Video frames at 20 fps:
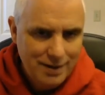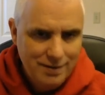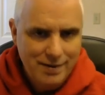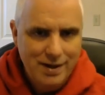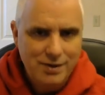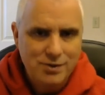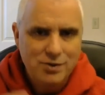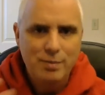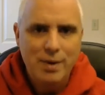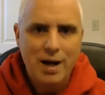that,
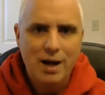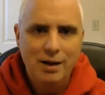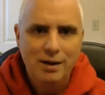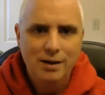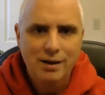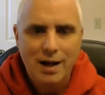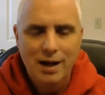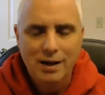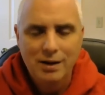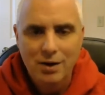that's about
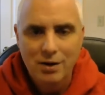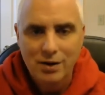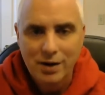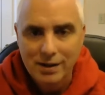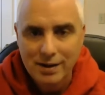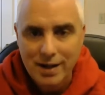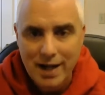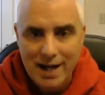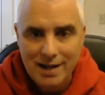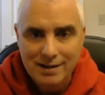how long
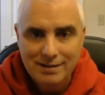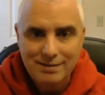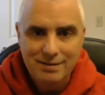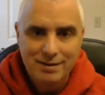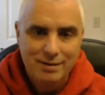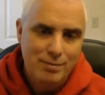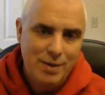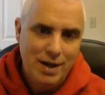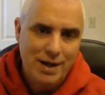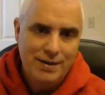it lasts
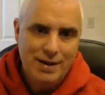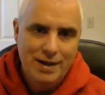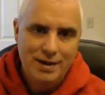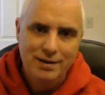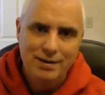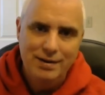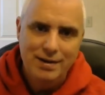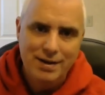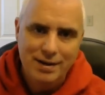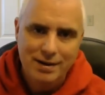and by the
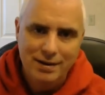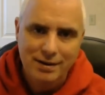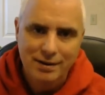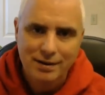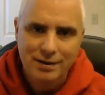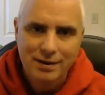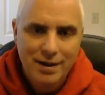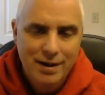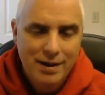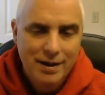end of the
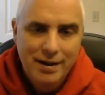year